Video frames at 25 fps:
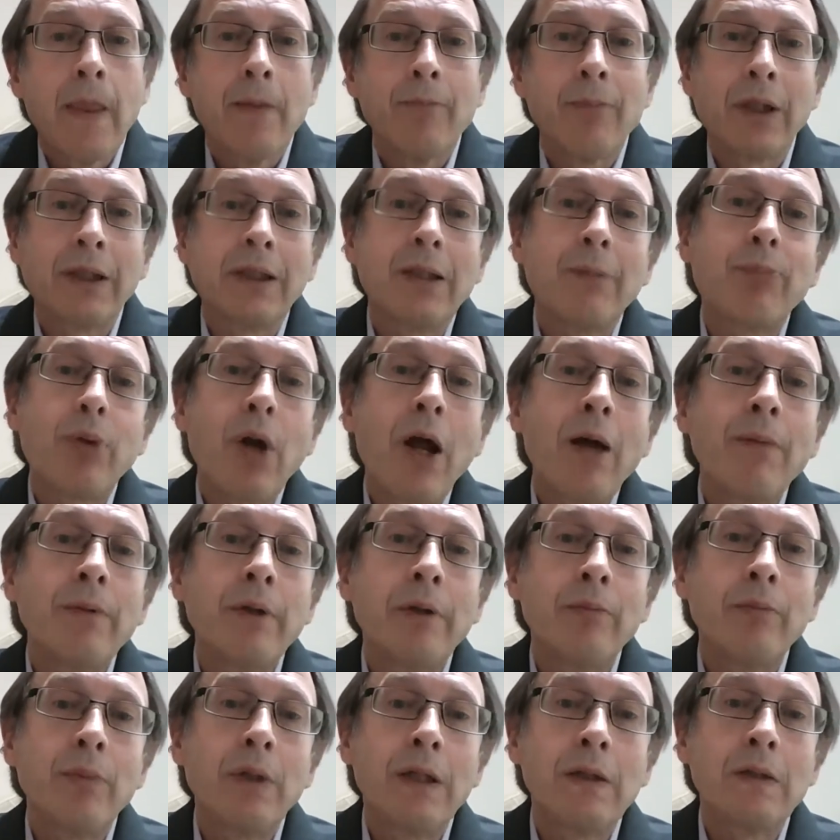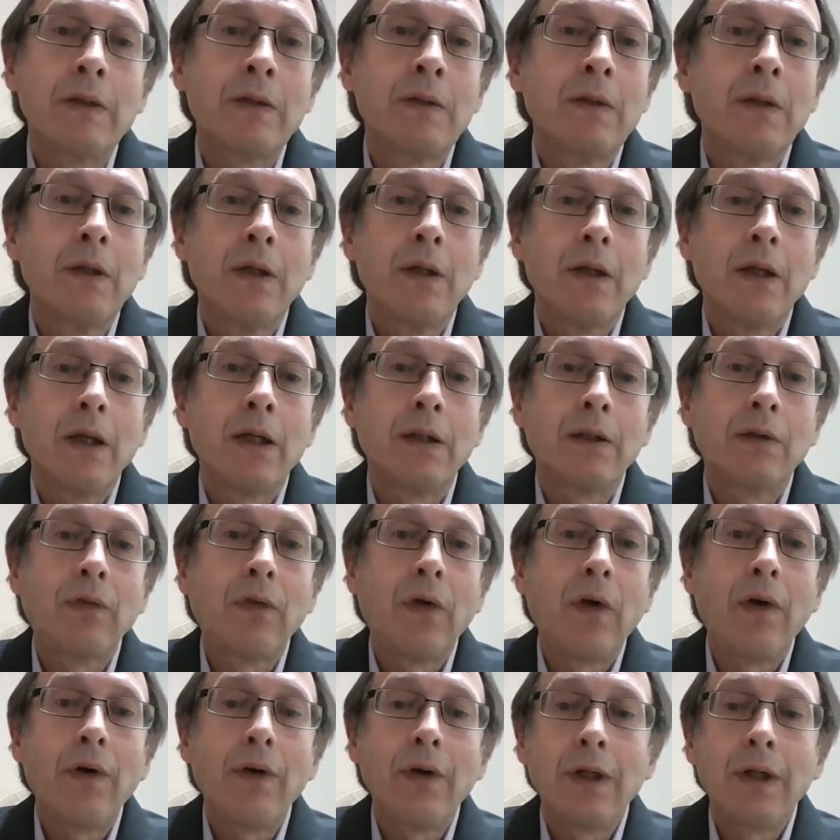But the problem is it's
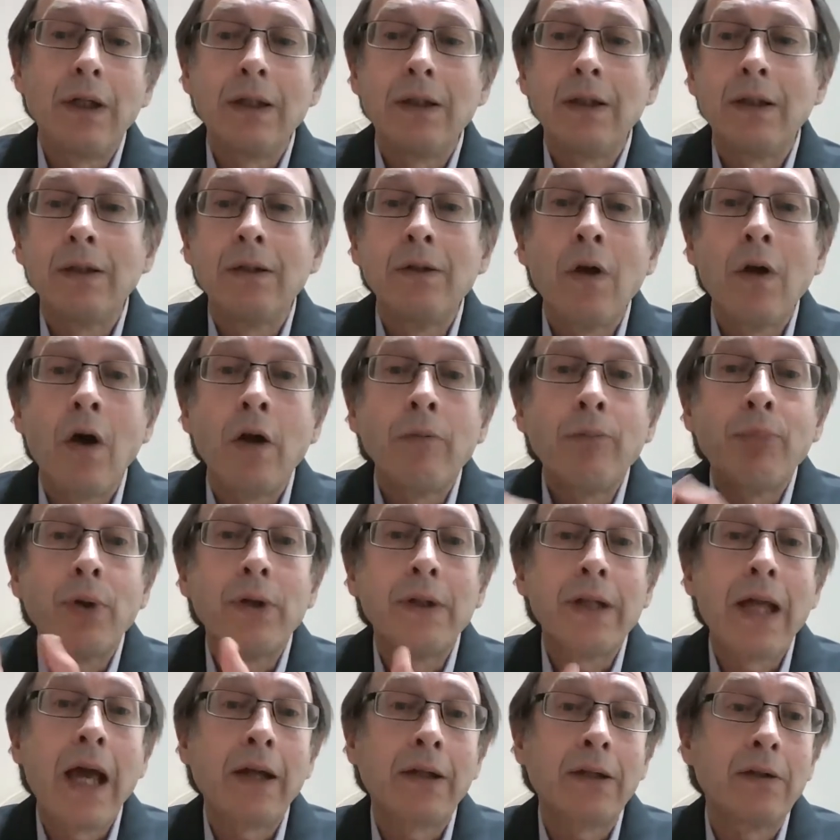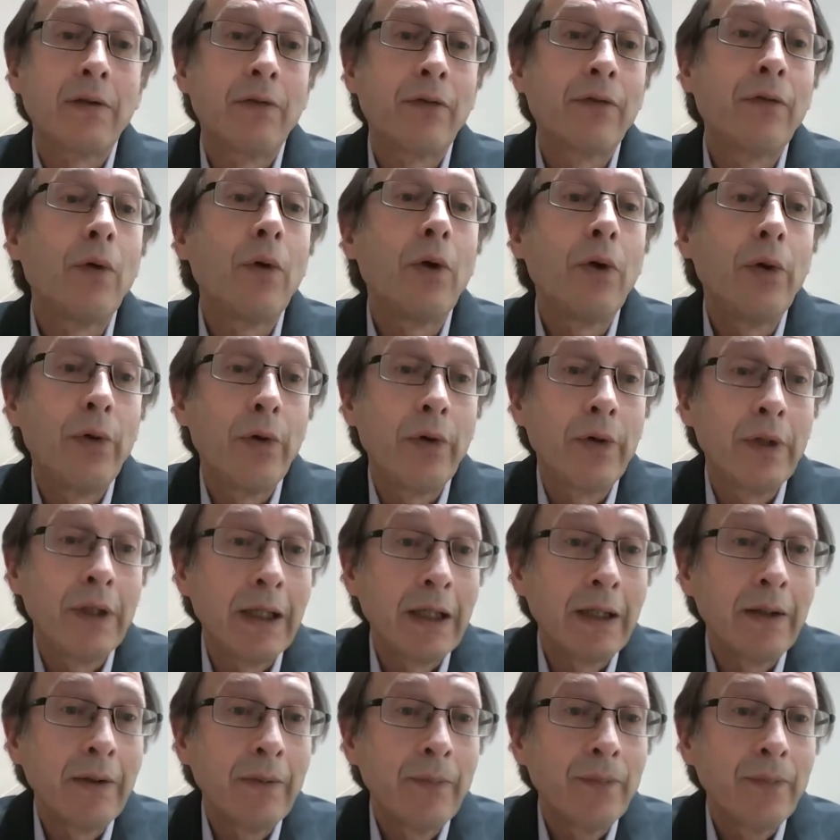very non-productive for
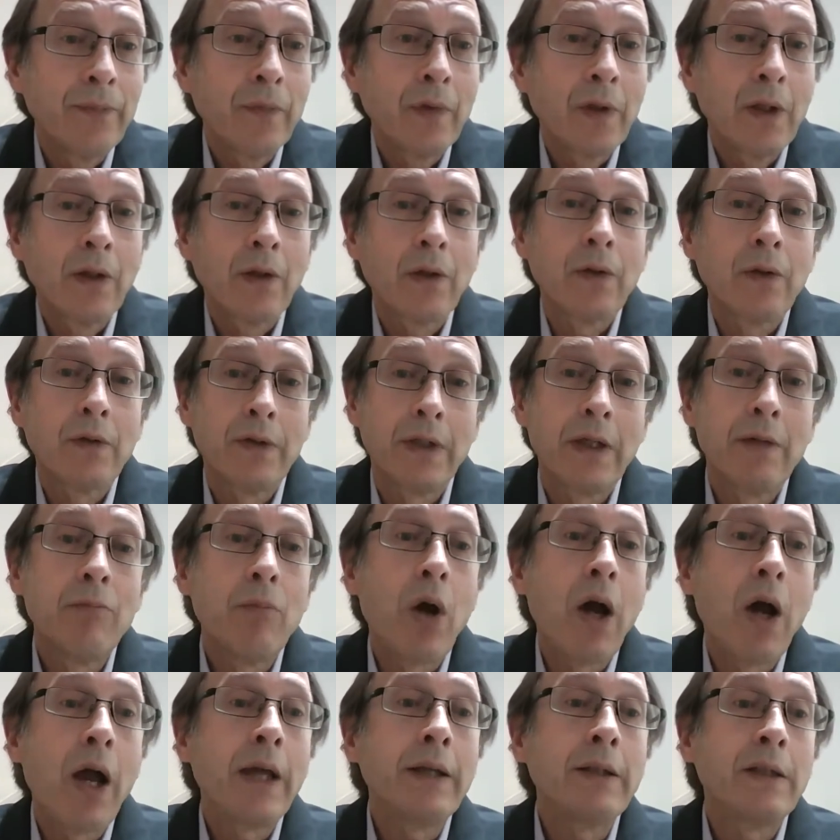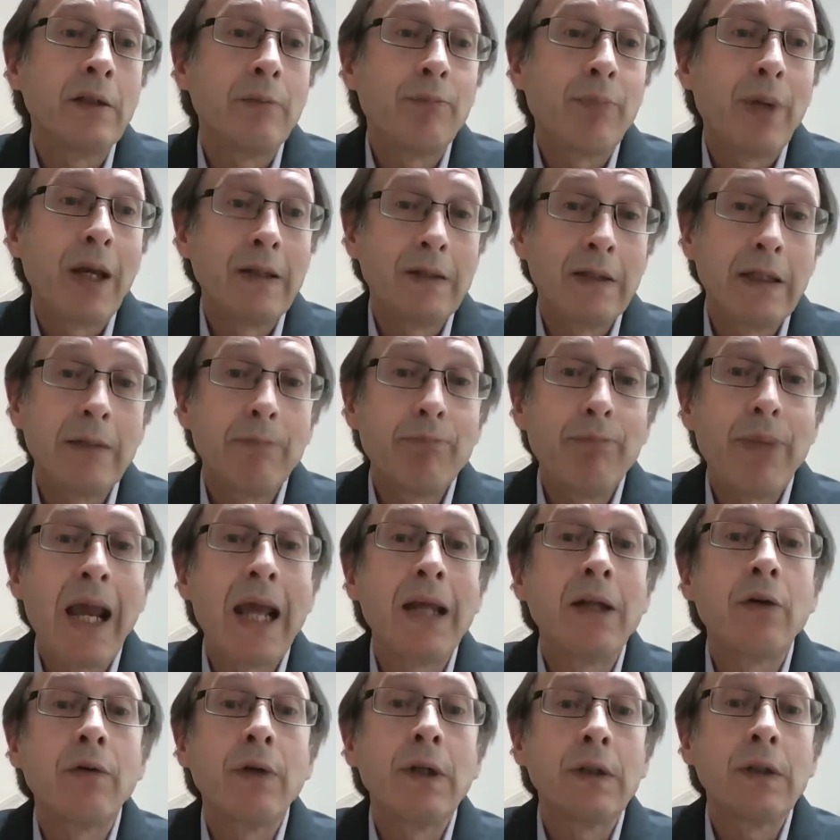learning because their mind is basically
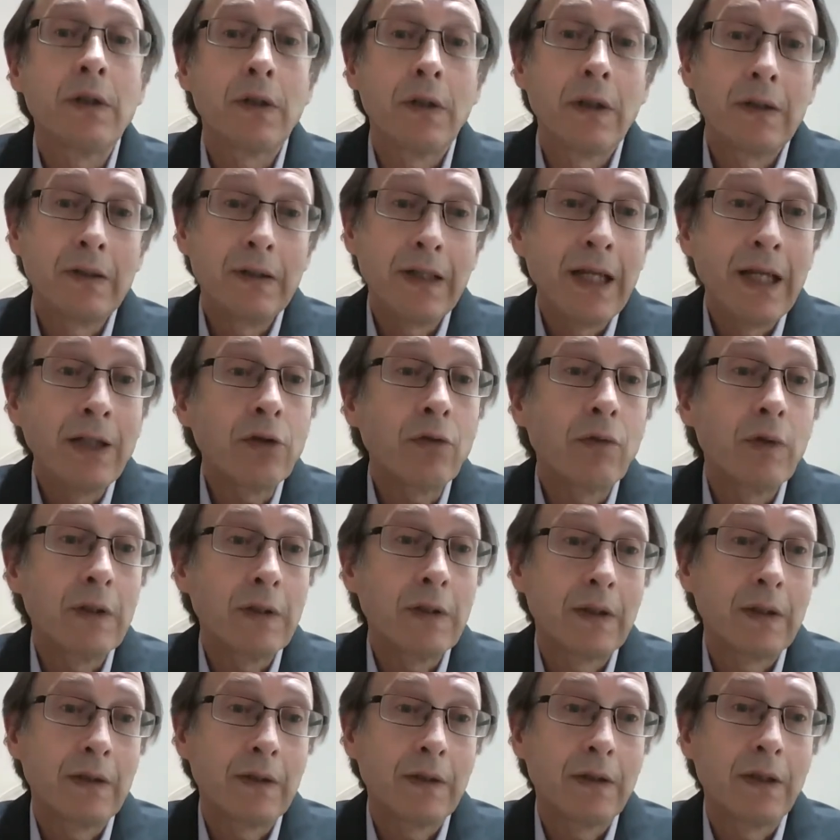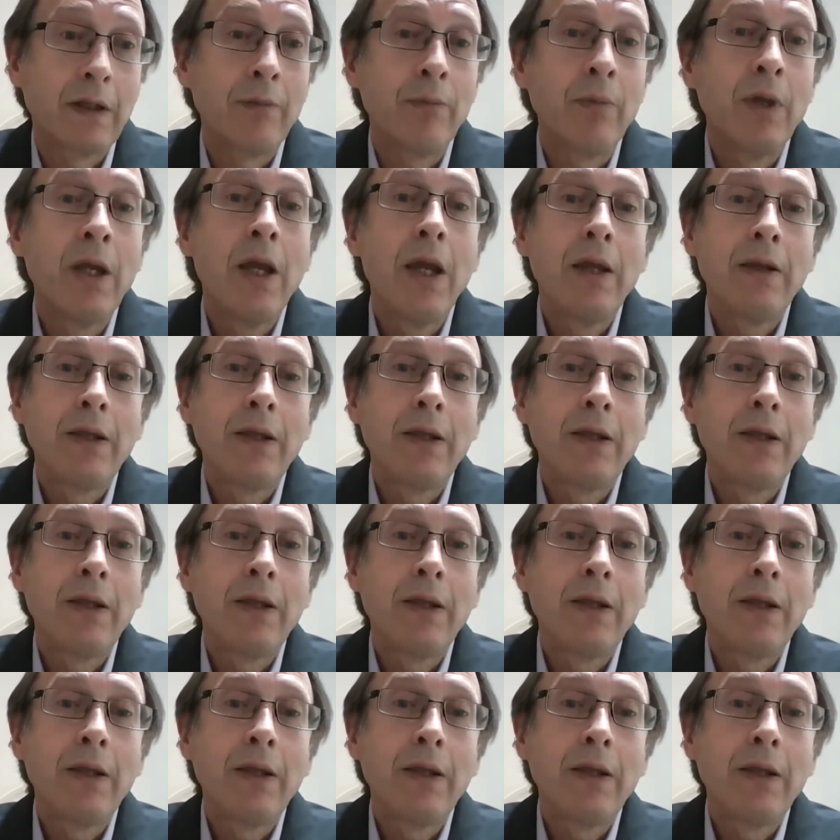pandering to the sensory system.